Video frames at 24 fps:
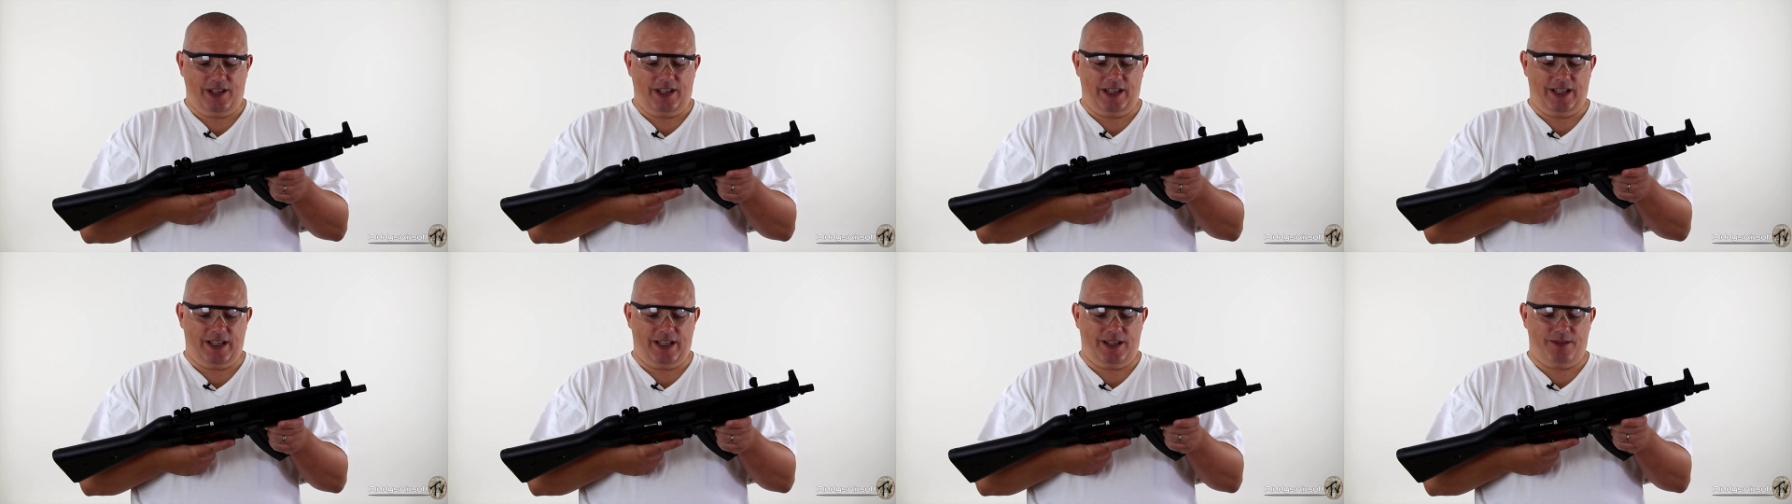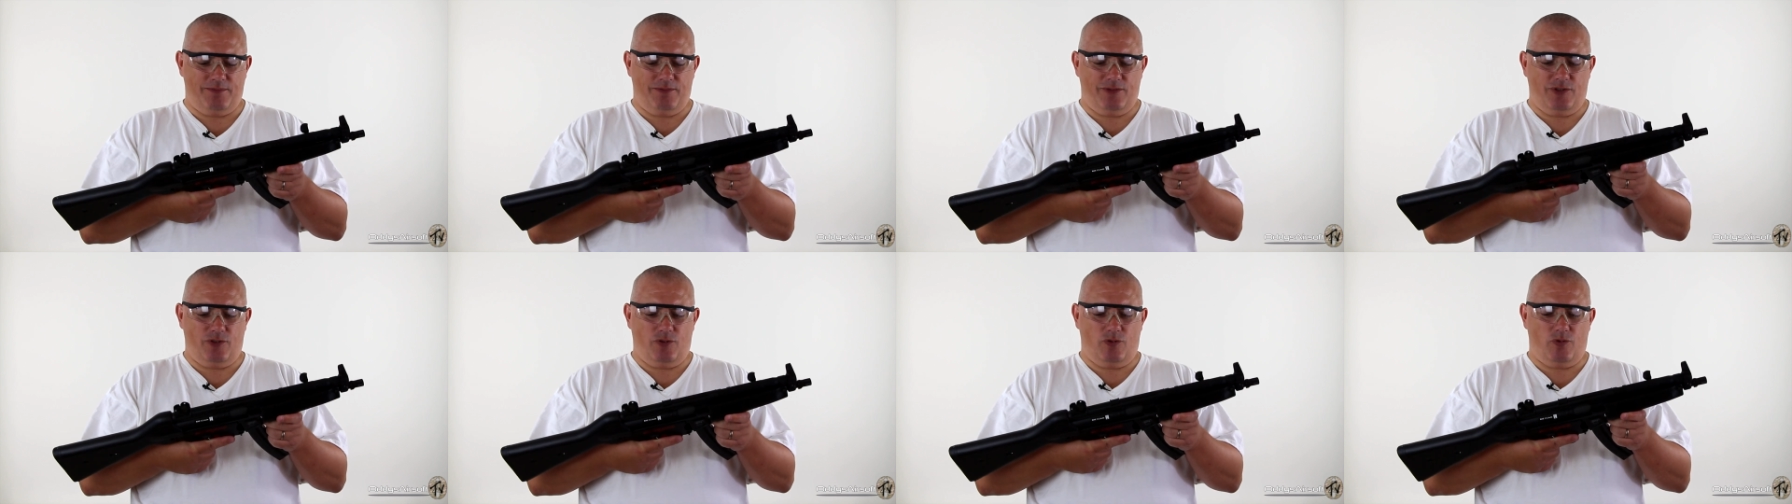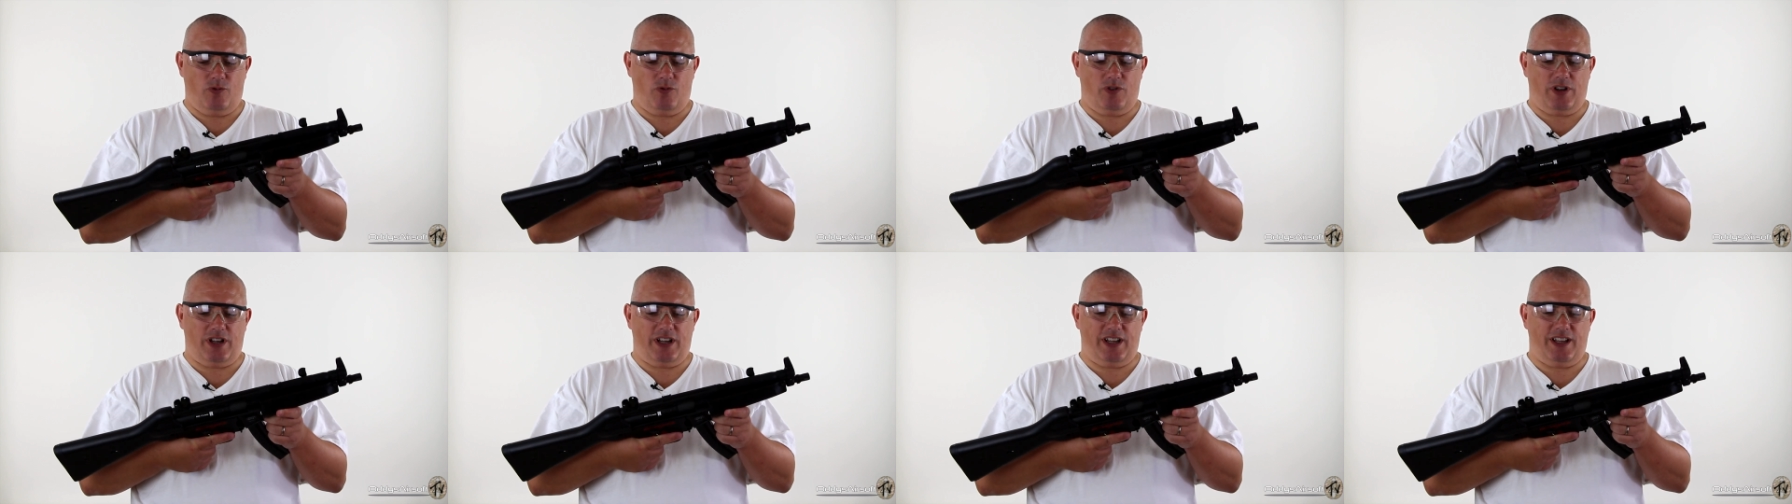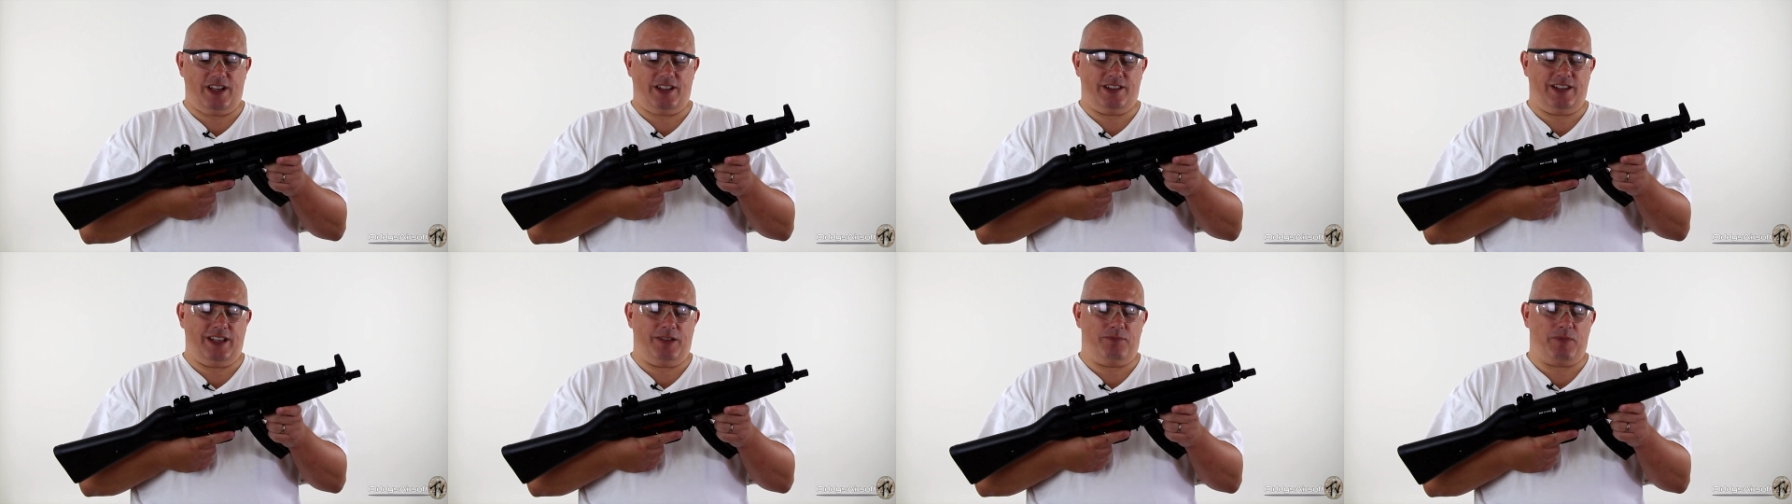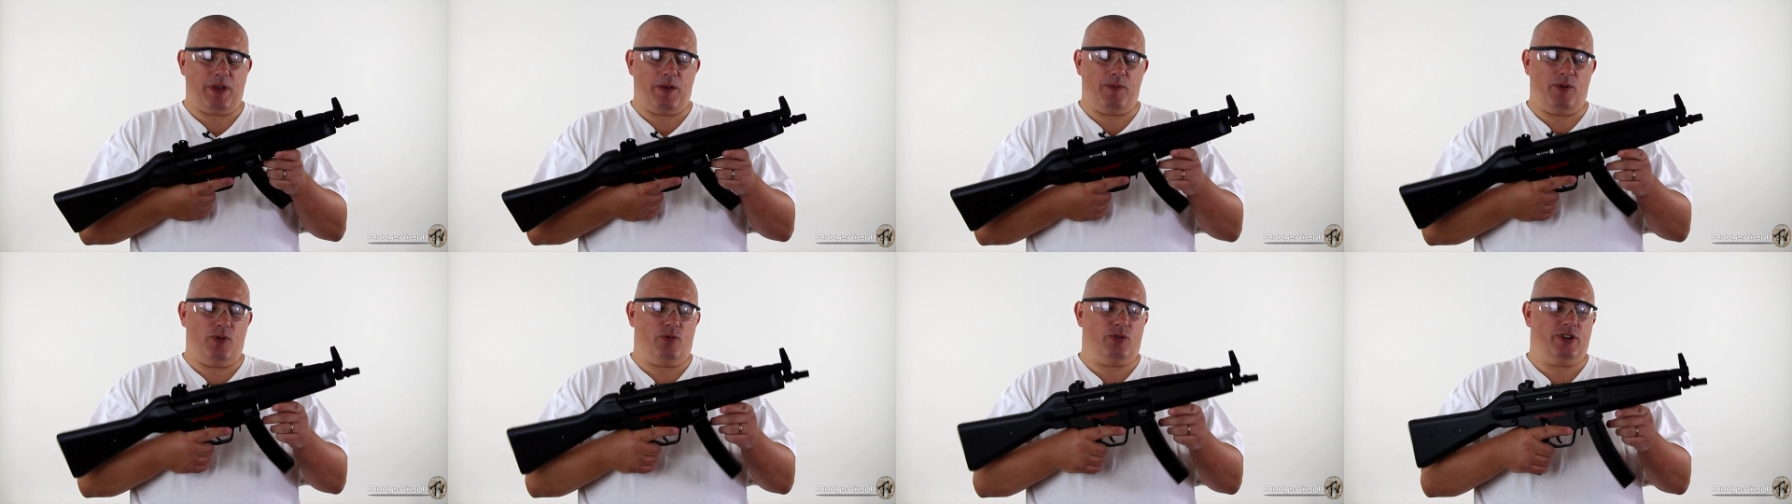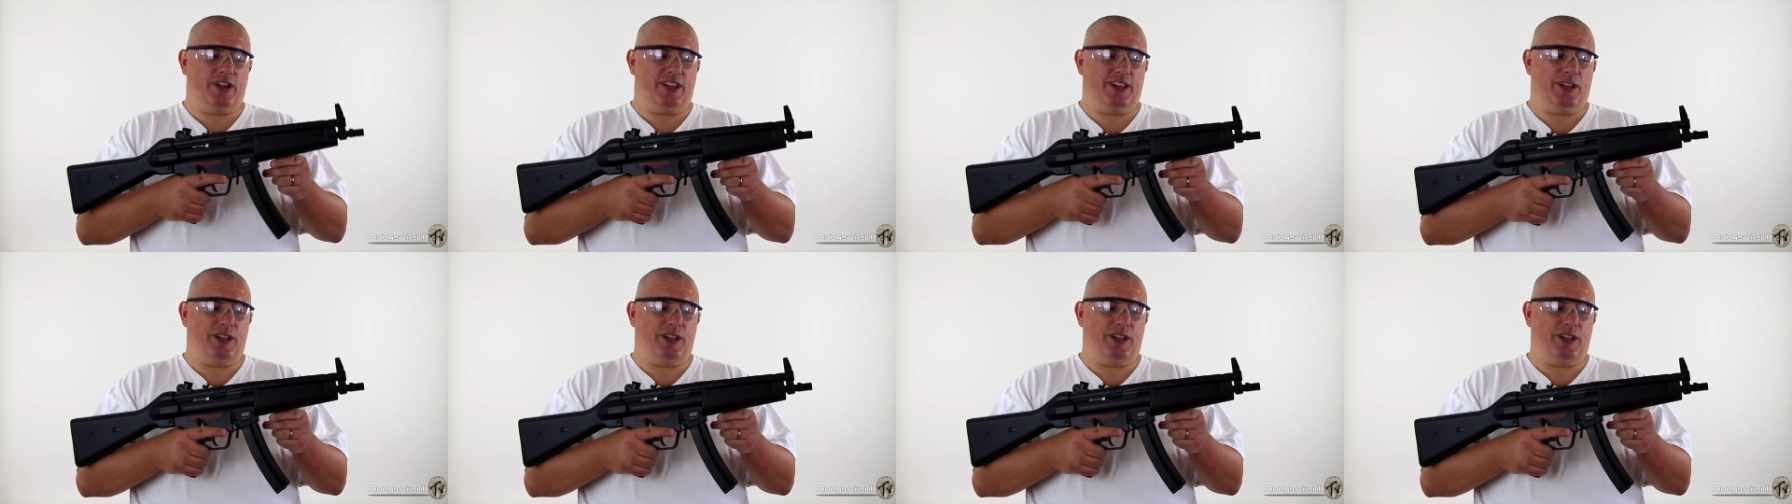Um, I think maybe one